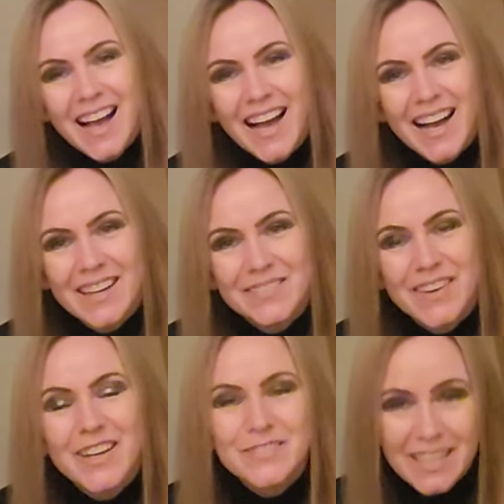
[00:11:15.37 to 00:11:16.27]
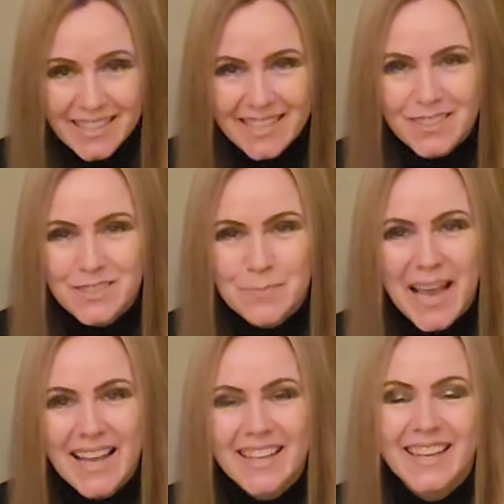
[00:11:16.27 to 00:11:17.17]
hopefully I'll get those
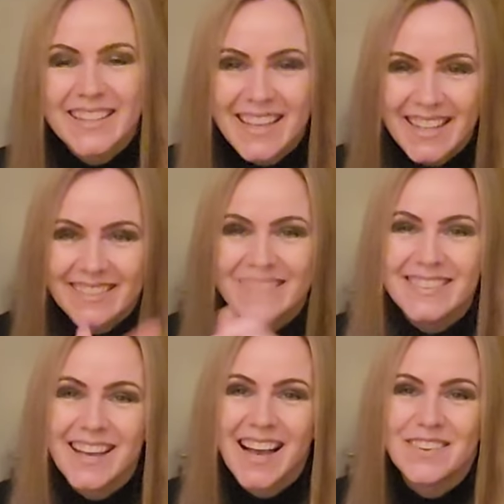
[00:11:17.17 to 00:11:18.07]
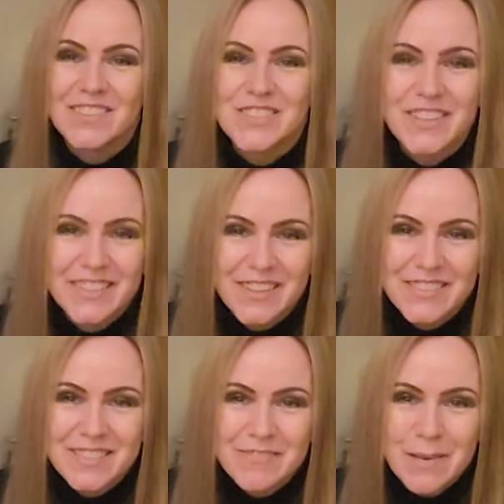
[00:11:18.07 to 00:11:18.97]
back and then I will show you
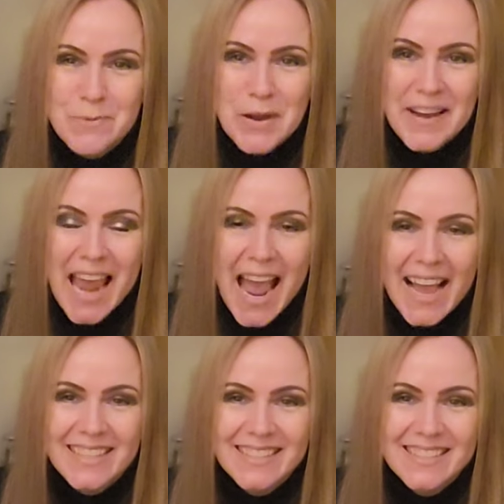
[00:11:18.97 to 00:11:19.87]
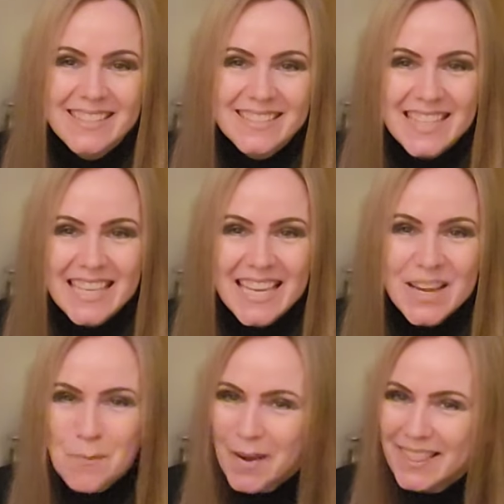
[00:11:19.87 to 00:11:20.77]
those in February and see
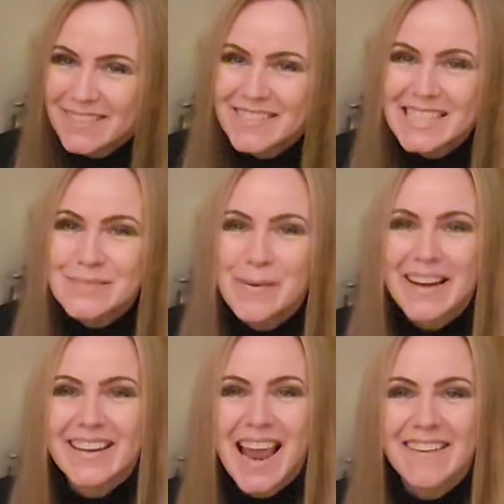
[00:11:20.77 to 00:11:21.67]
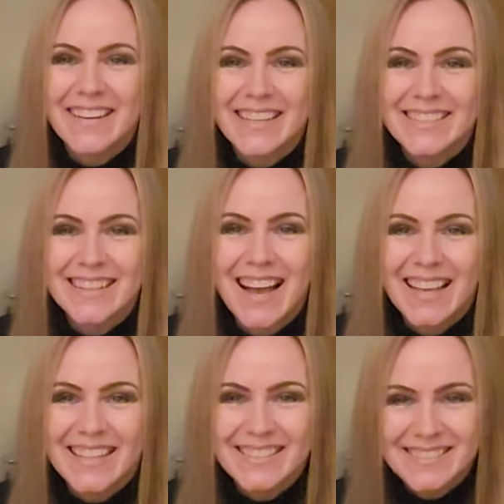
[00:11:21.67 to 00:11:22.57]
what the respray Eric is
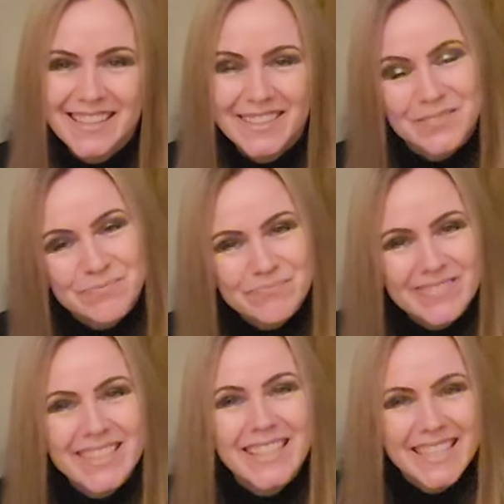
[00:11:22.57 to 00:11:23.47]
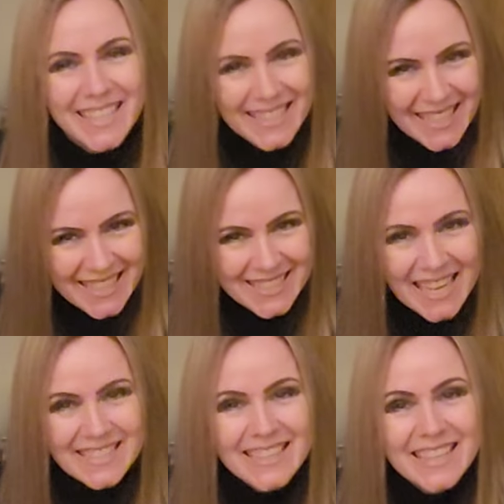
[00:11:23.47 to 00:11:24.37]
like. So,
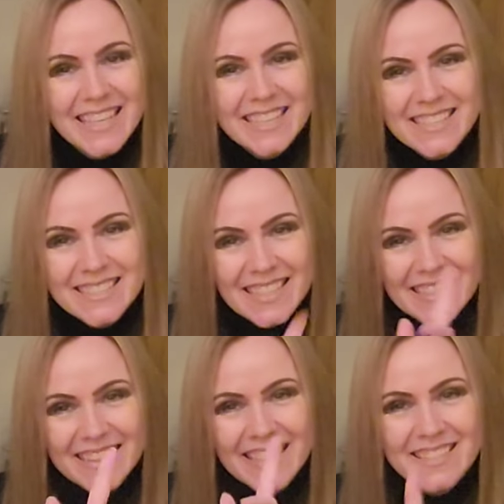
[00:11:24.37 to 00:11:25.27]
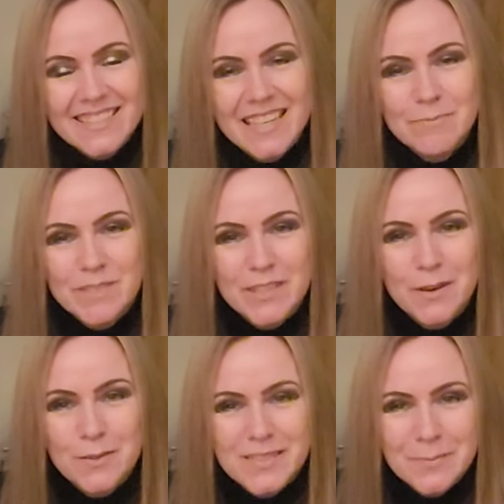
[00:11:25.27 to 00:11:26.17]
exciting things, good things come to
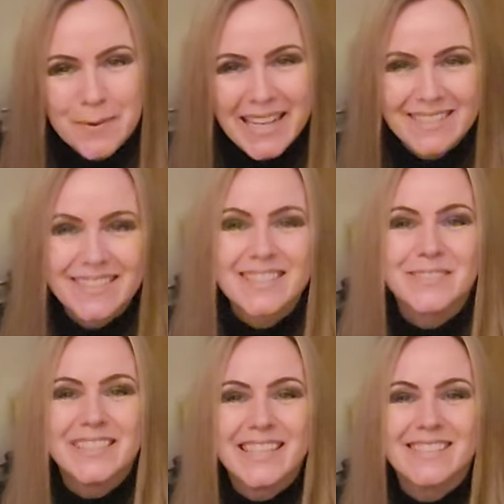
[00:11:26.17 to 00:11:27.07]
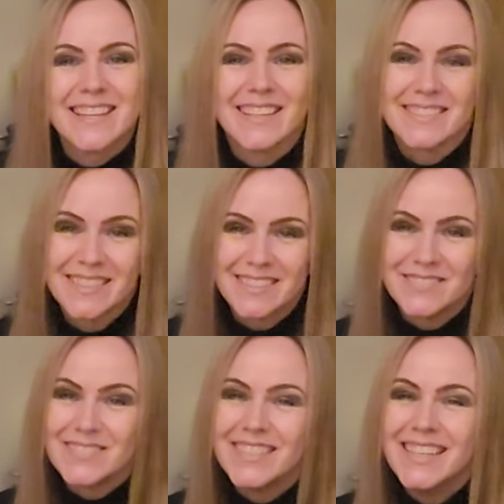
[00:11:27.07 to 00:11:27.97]
those that wait. That's what they say.
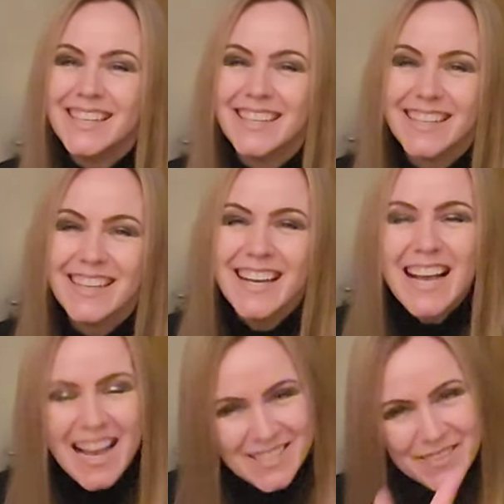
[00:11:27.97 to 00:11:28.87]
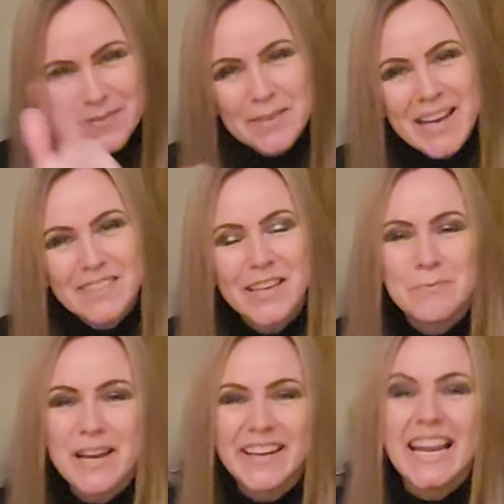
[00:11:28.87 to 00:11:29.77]
So, so I'll be back
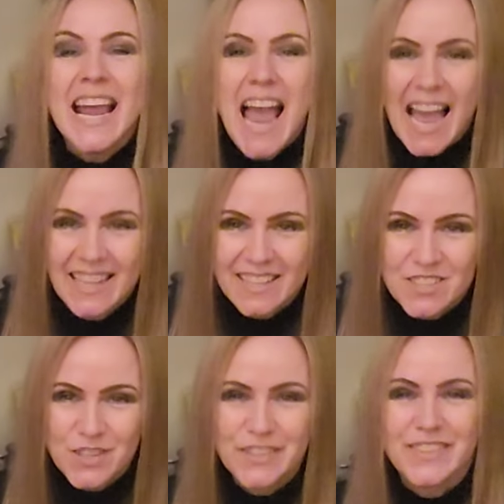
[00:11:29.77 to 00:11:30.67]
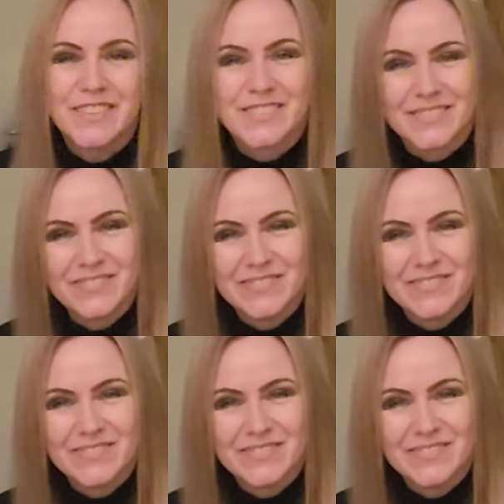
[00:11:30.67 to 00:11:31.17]
February and I'll show you those.